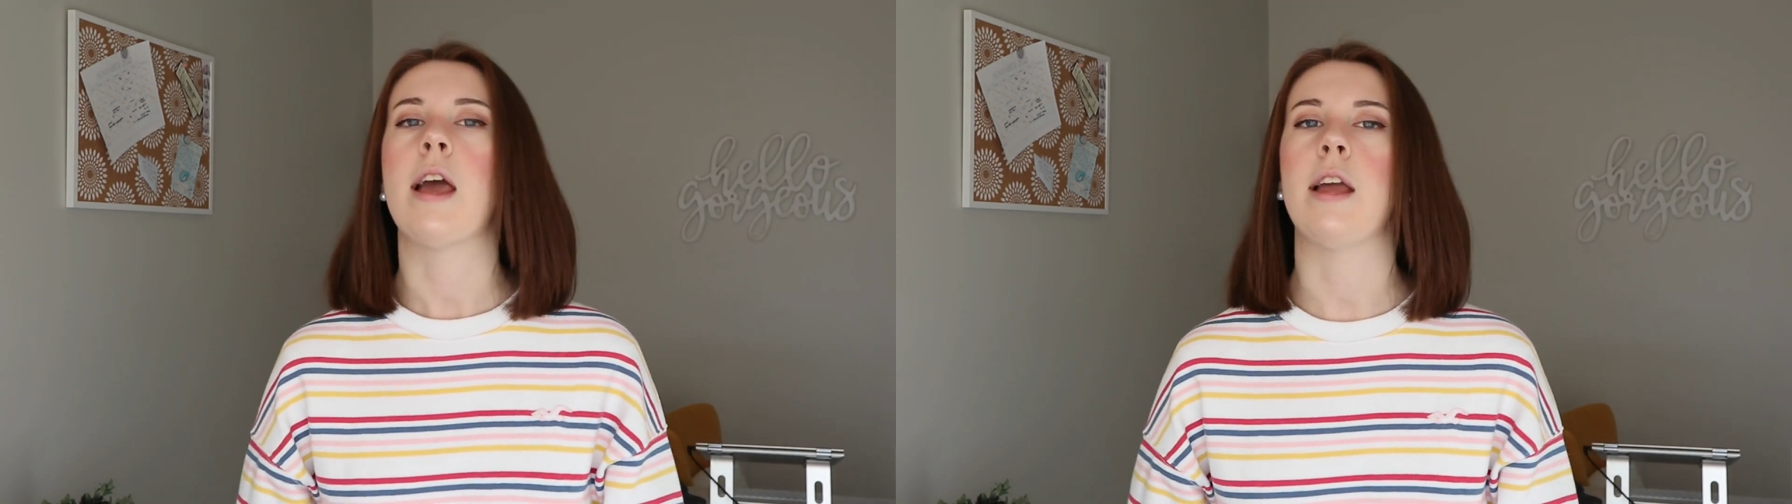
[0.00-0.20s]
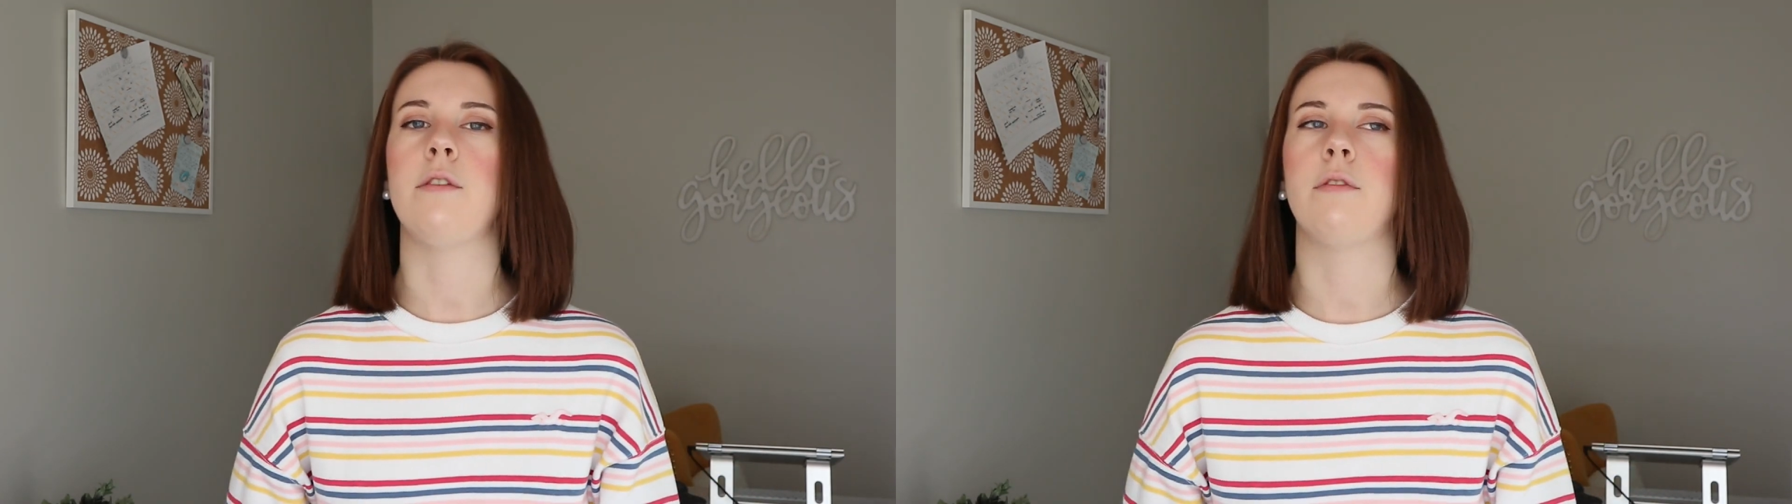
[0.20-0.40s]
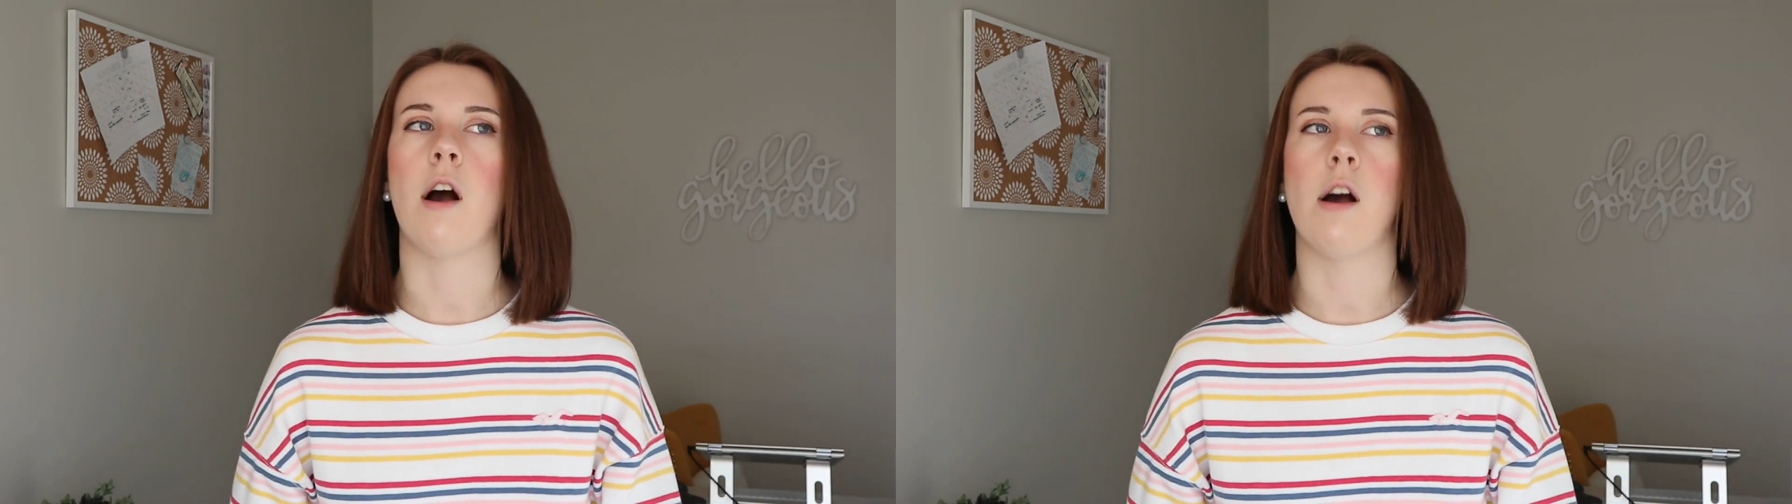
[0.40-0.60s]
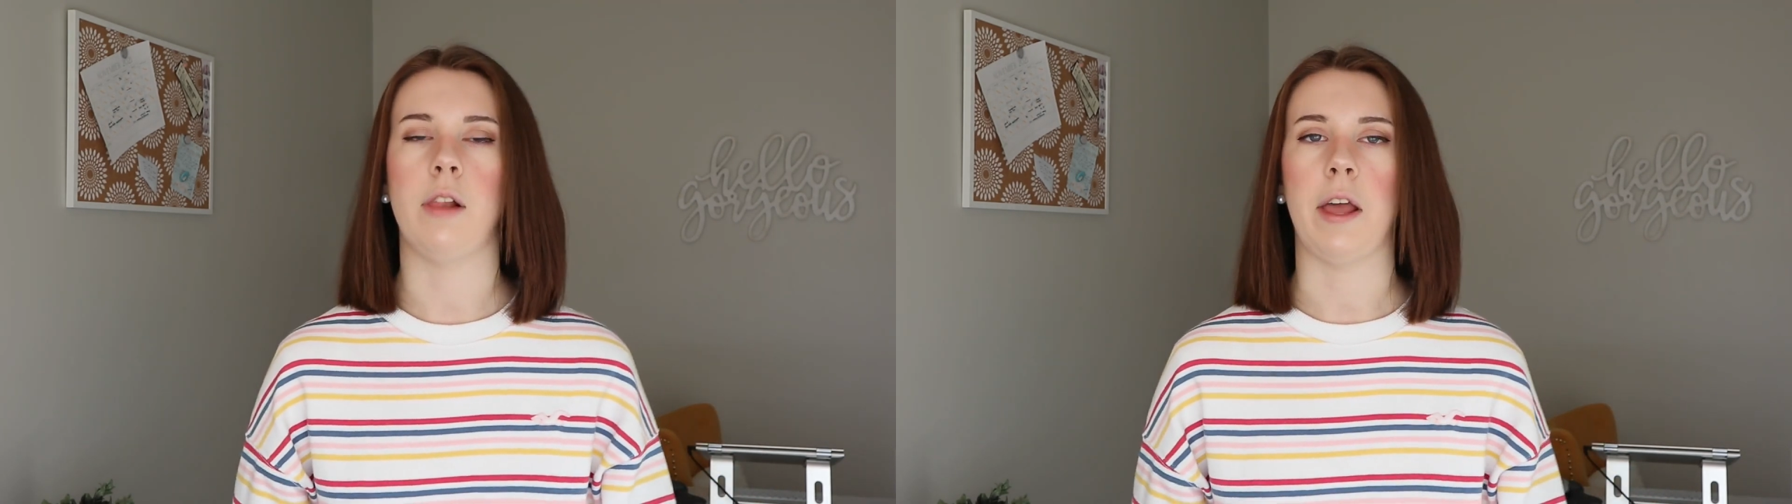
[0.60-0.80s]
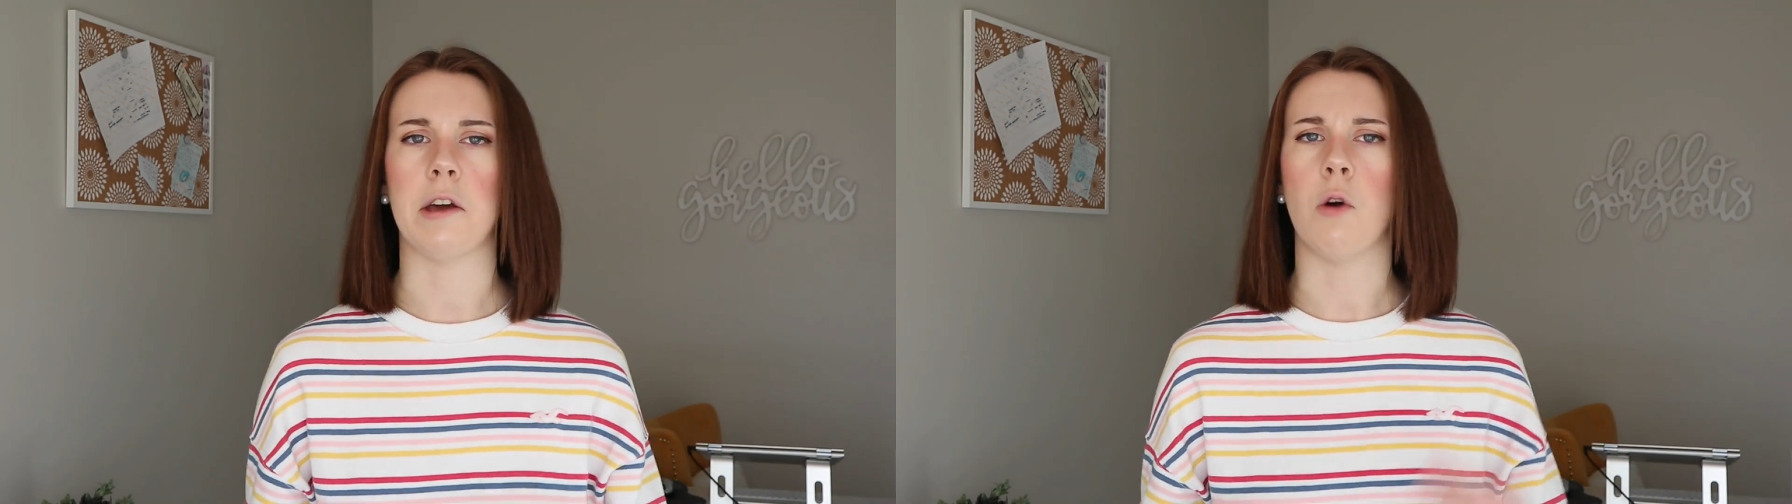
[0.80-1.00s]
and you've got
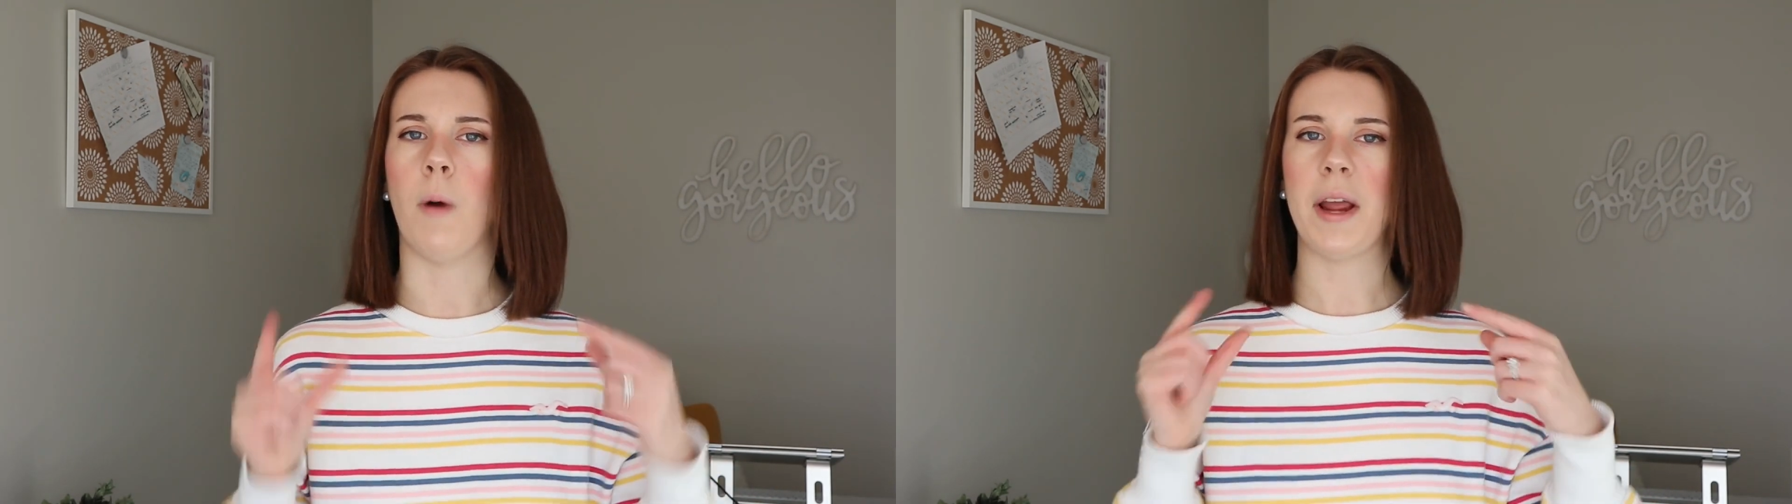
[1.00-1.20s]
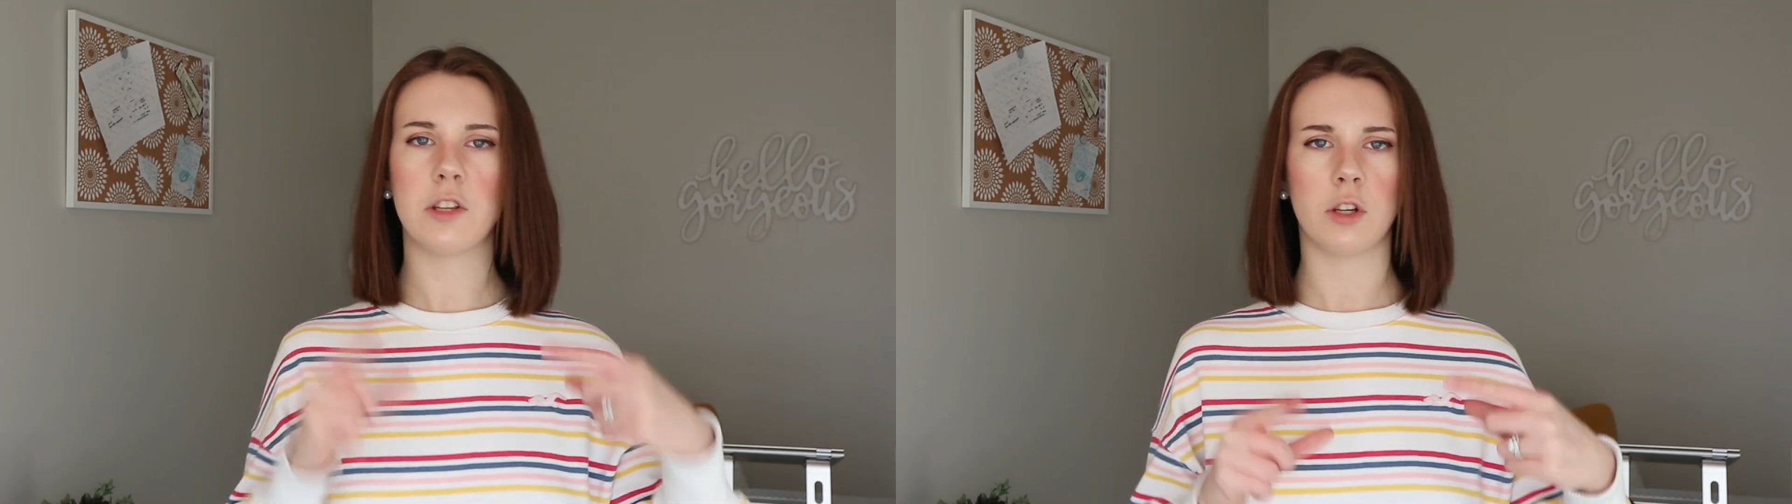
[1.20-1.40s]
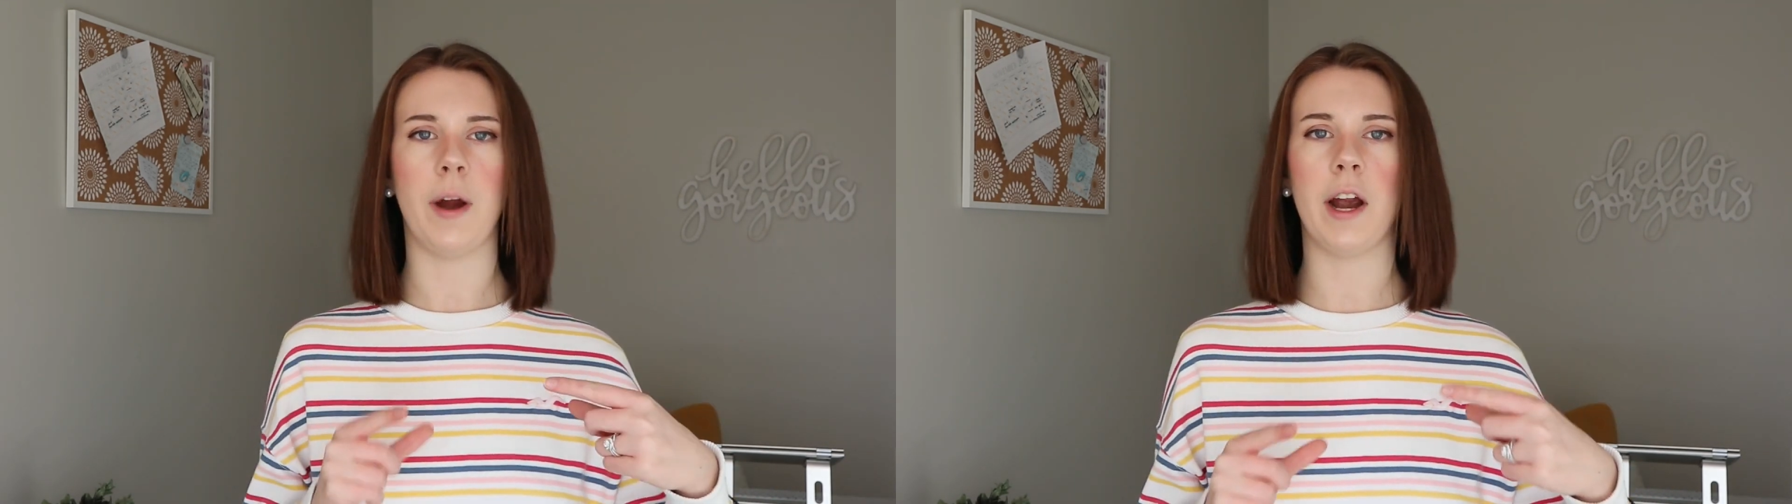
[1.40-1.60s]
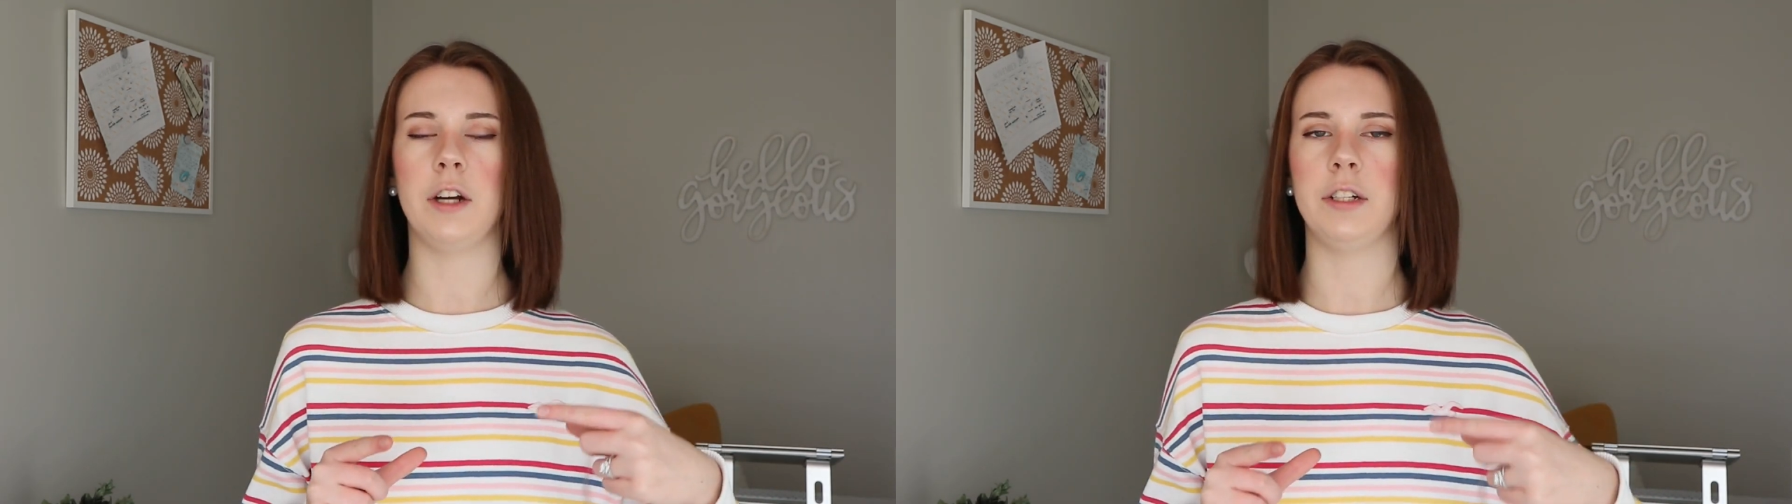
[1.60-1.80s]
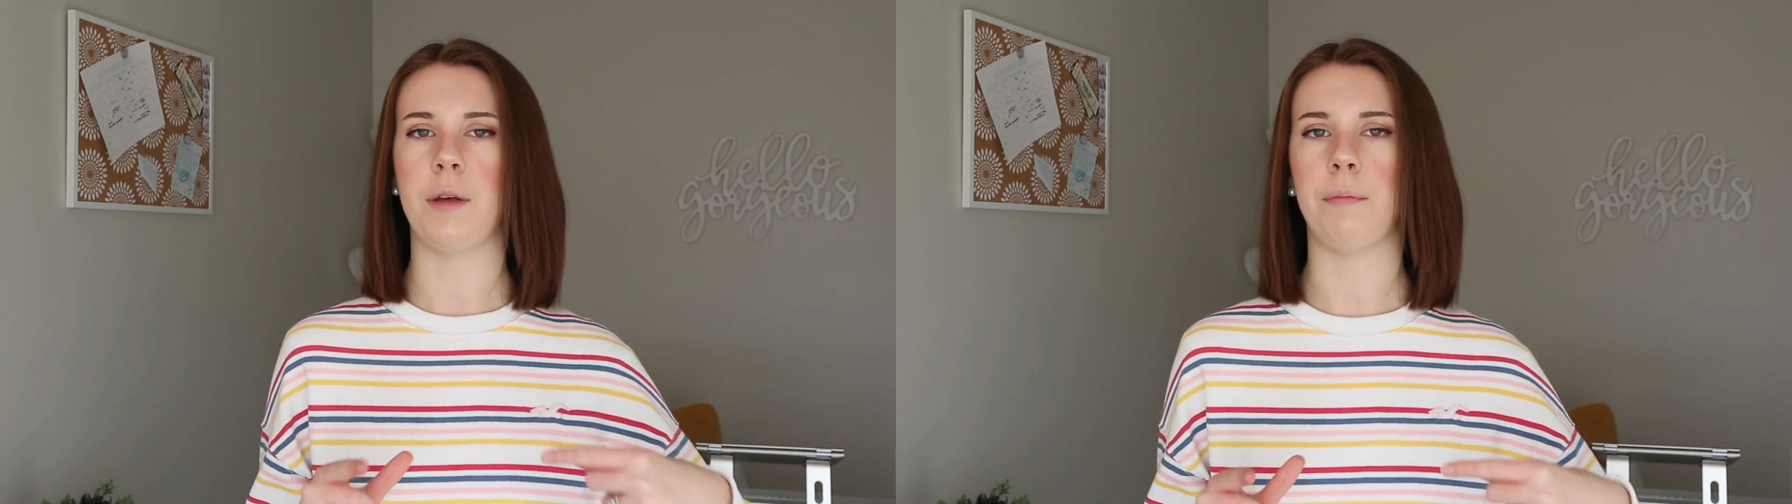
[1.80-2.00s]
like a white
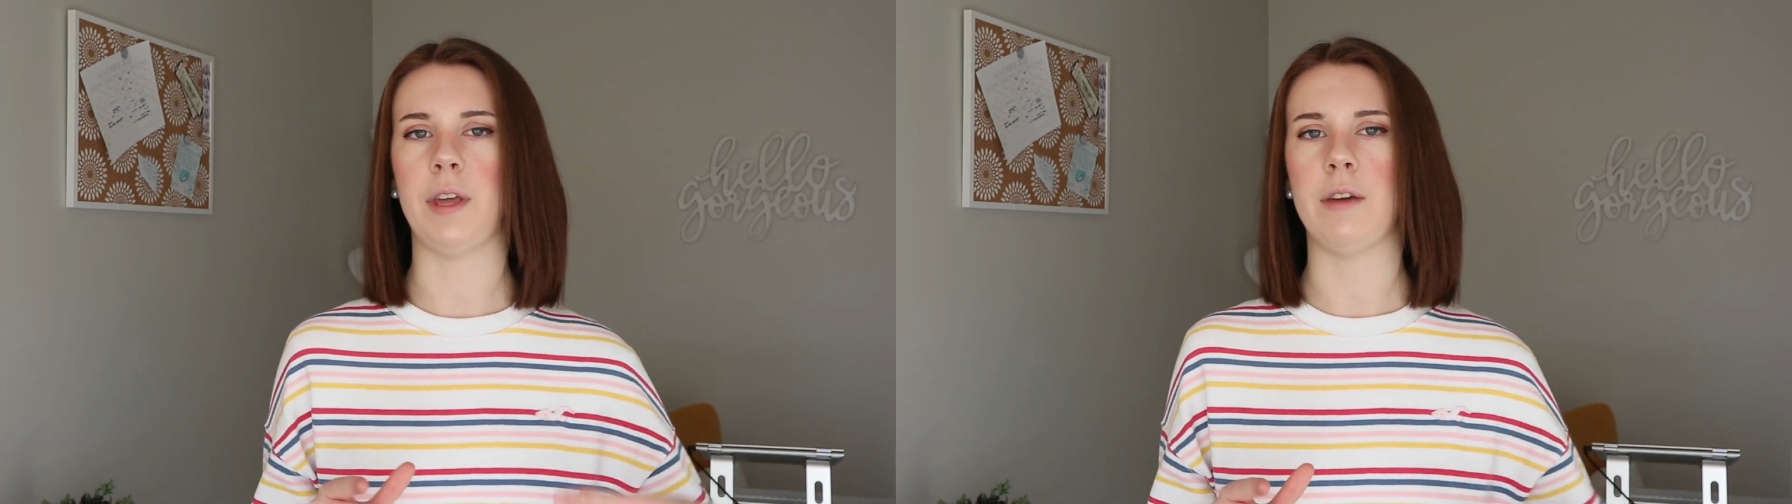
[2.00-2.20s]
square or something,